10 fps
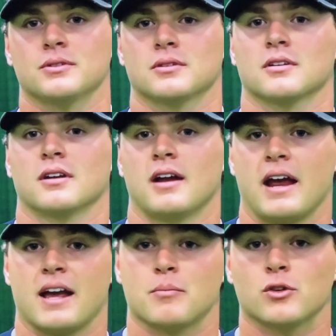your
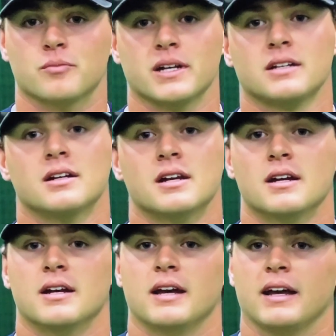hand movement
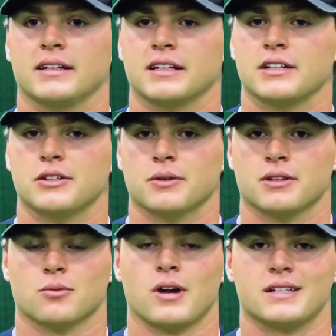and getting you
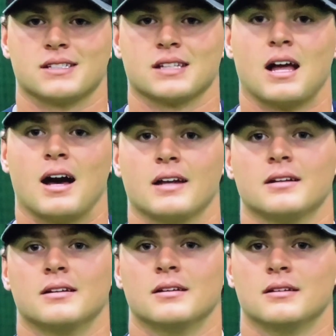in the right slot